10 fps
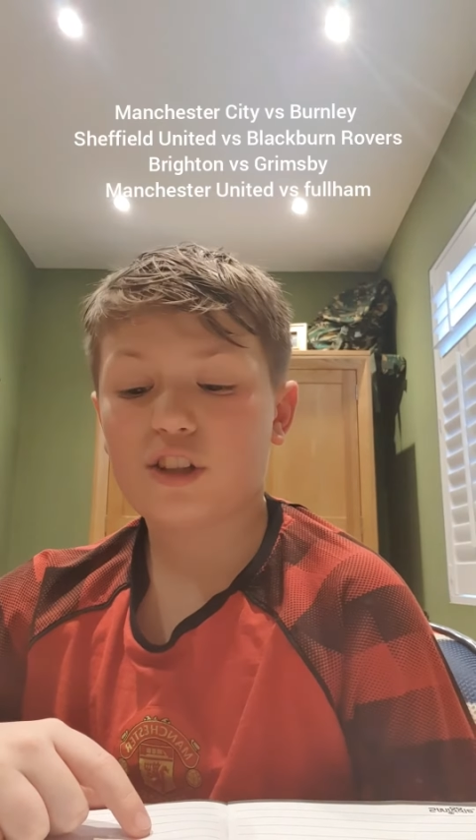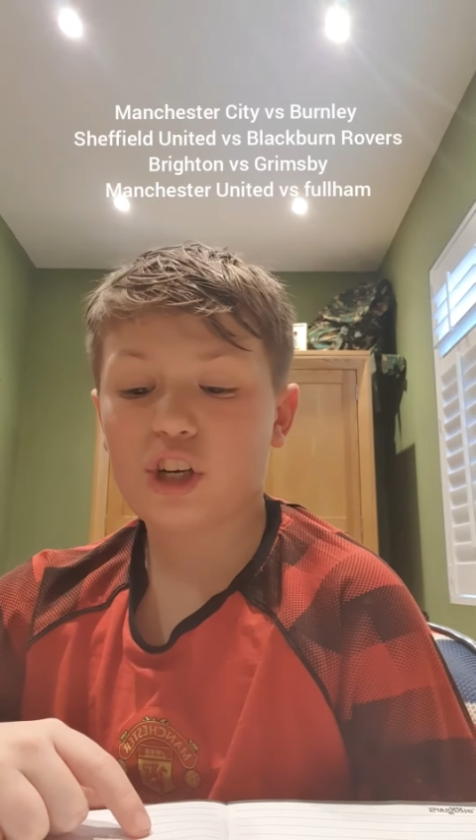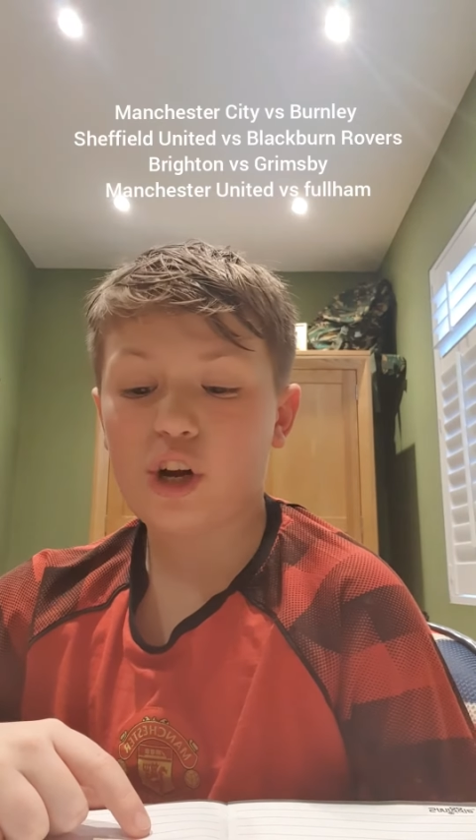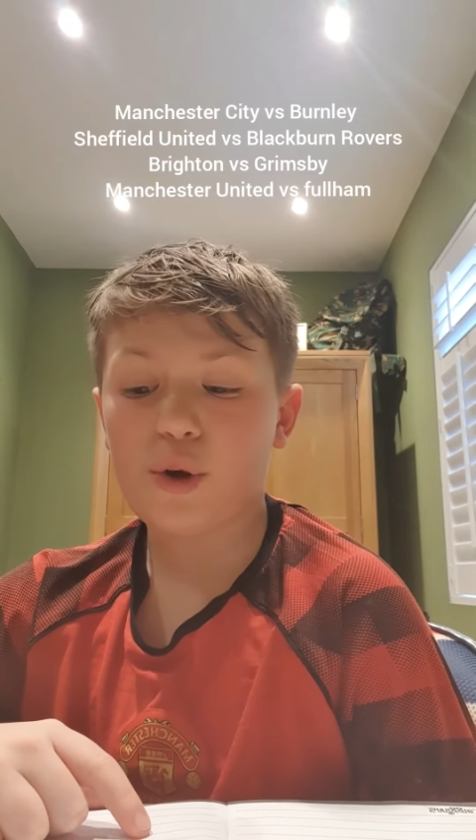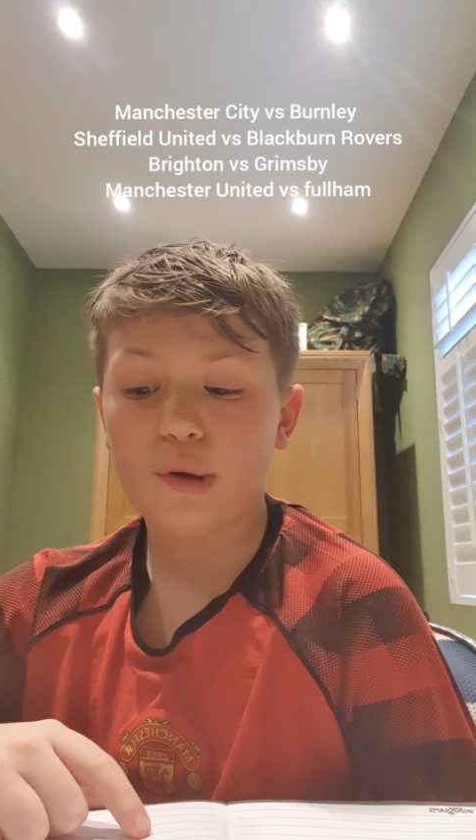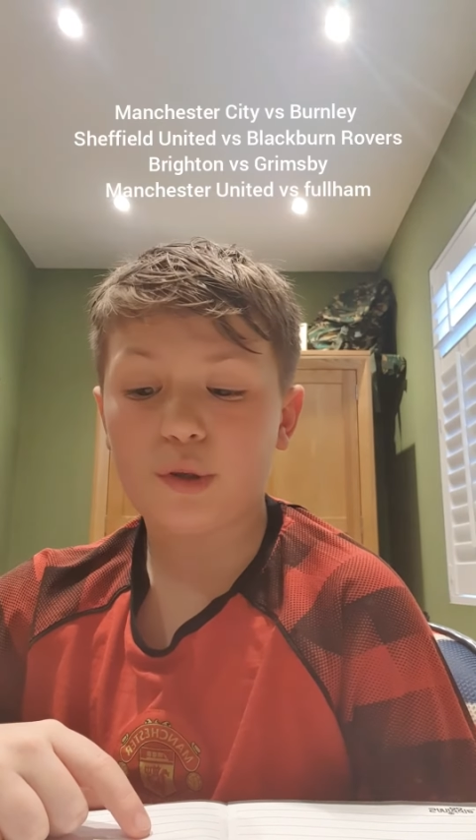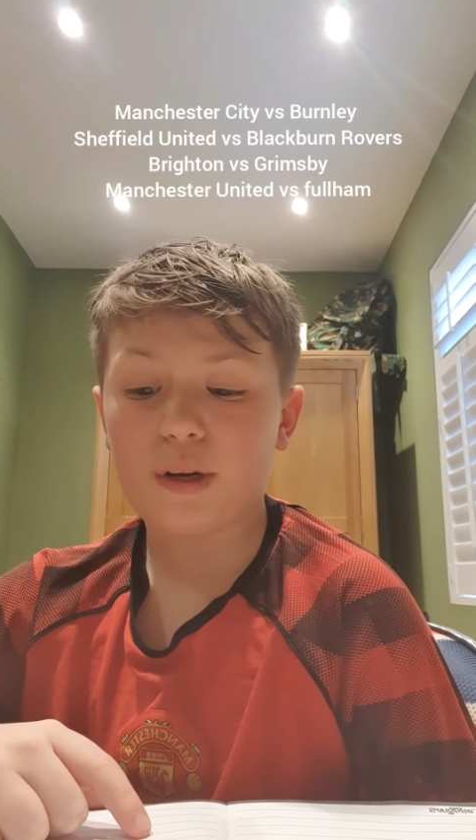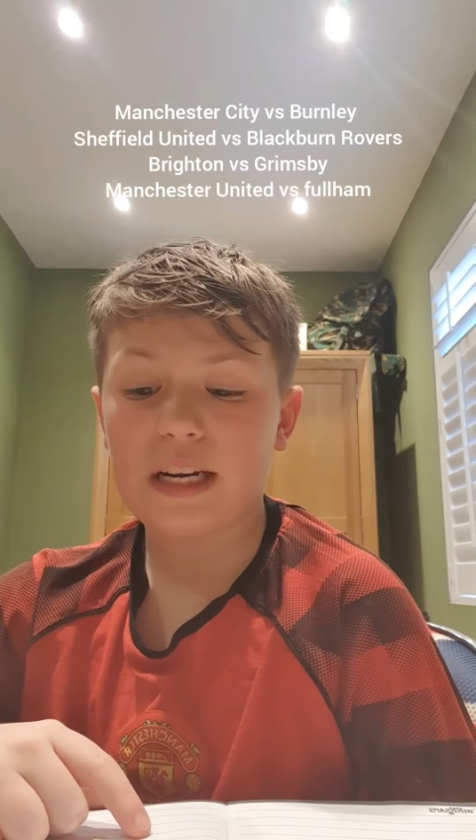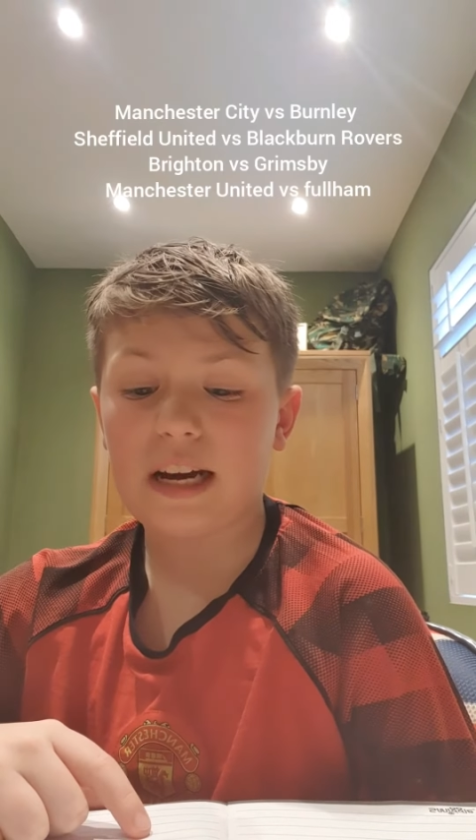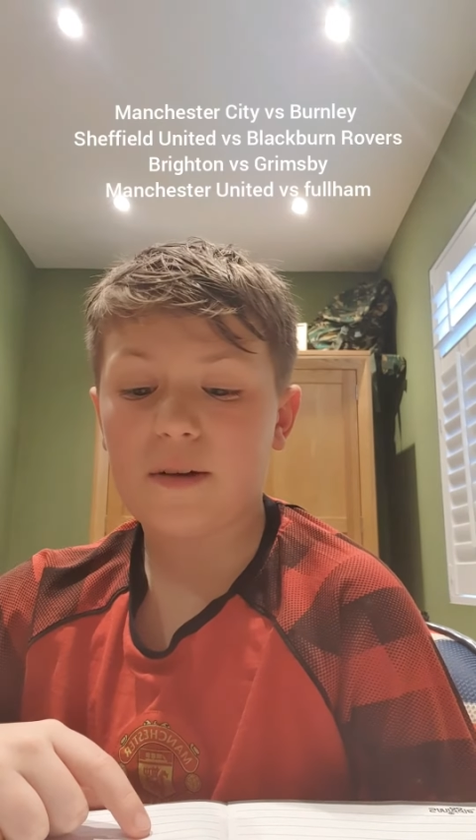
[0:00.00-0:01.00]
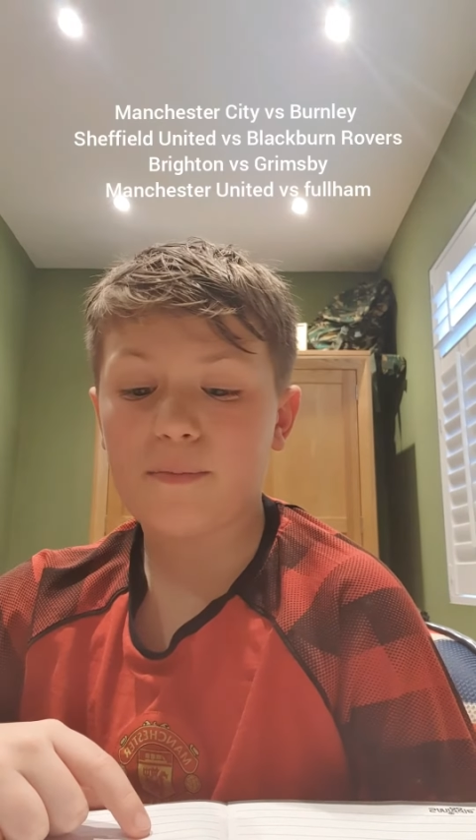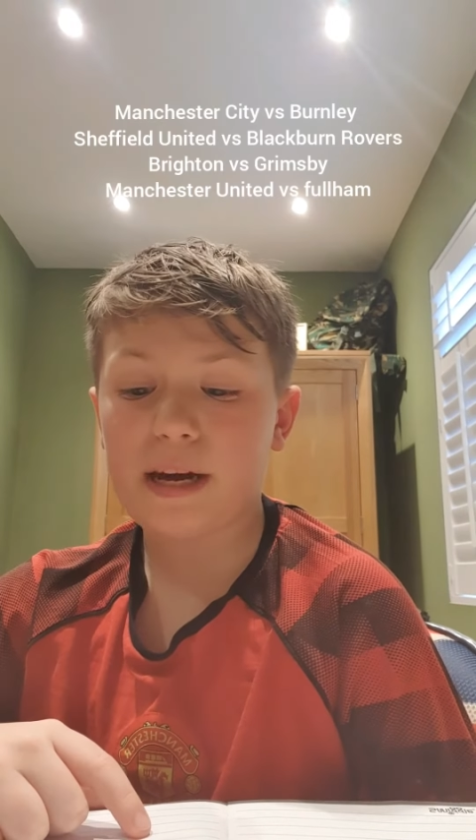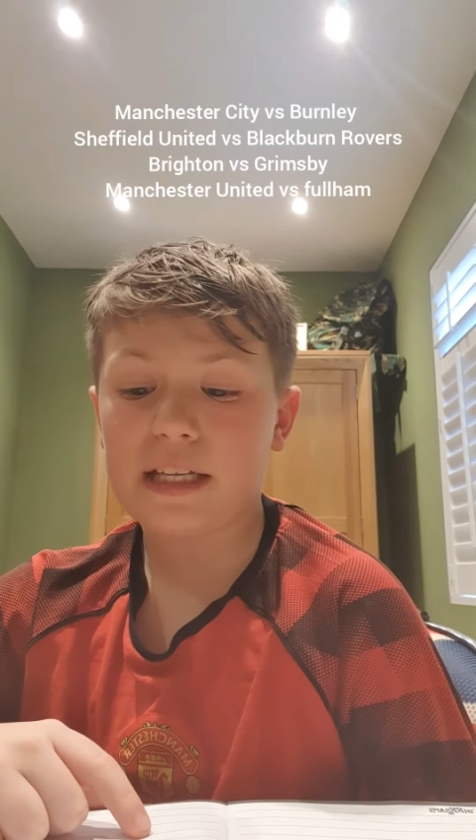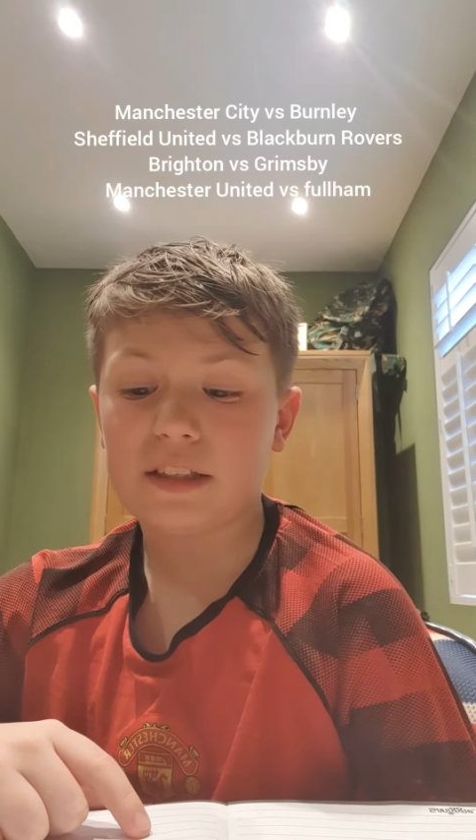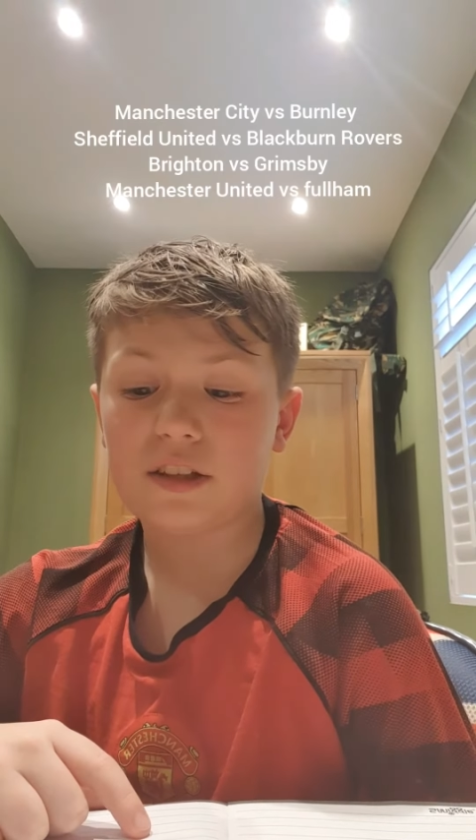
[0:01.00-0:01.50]
don't know who would win that on
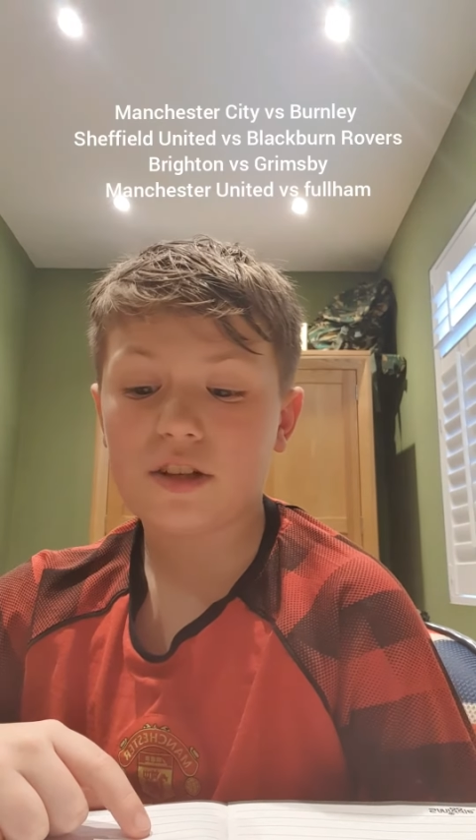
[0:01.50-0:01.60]
pens.